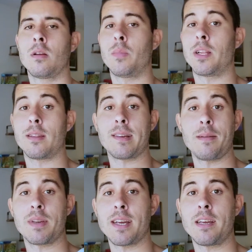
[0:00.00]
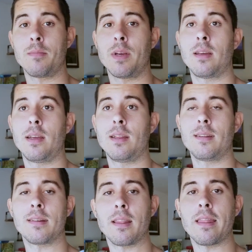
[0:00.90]
But at the same time, it
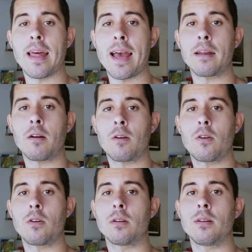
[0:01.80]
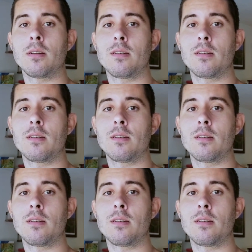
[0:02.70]
isn't that hard